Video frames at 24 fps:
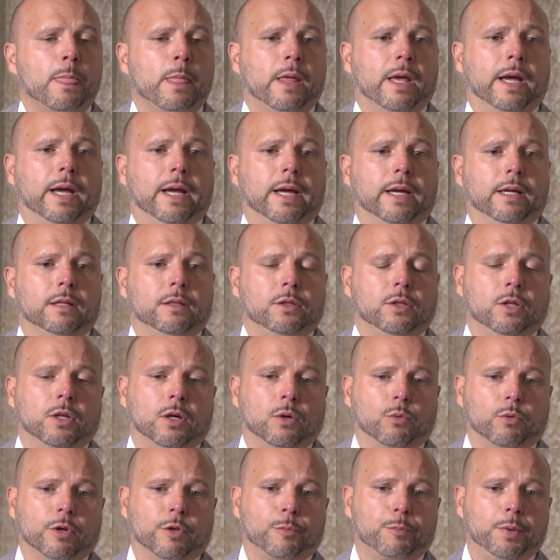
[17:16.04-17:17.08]
Okay. And,
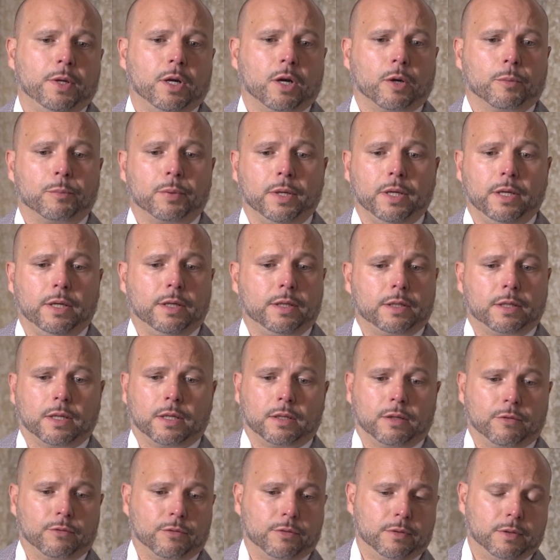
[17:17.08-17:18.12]
with PRP,
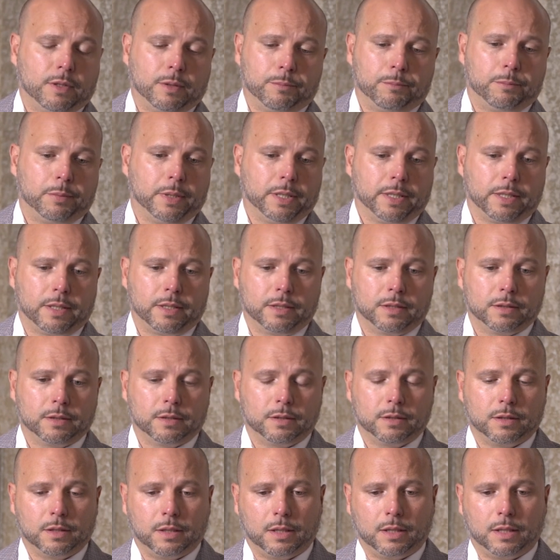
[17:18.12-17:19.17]
kind of a big
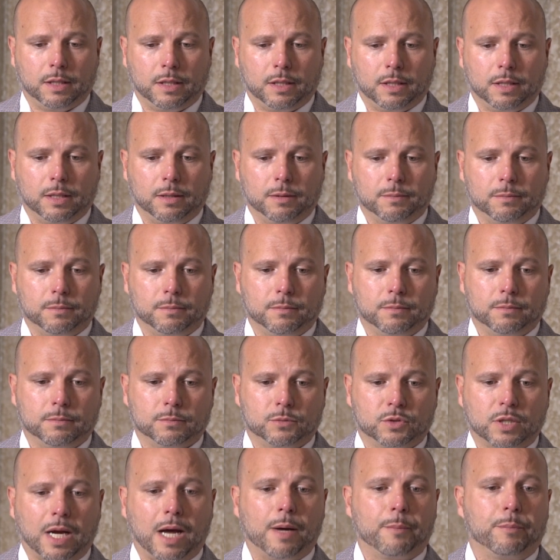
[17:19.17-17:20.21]

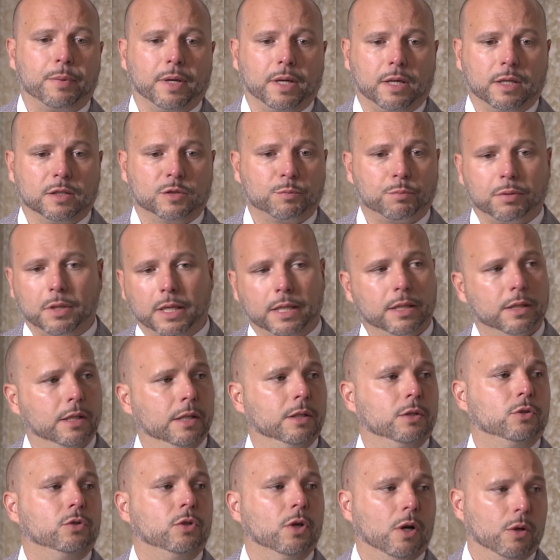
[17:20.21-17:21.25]
topic is
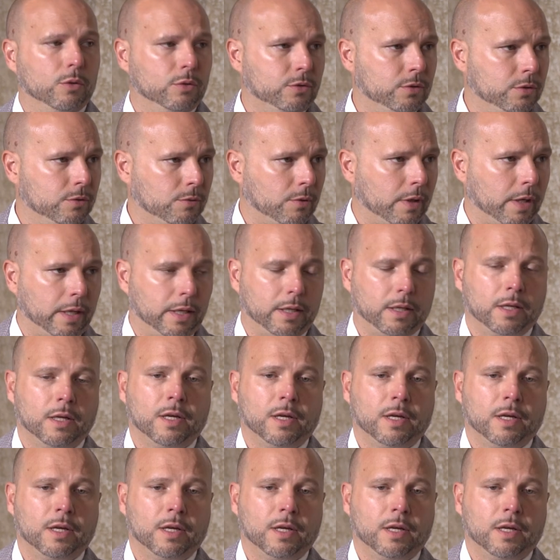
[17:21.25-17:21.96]
platelet dose, right?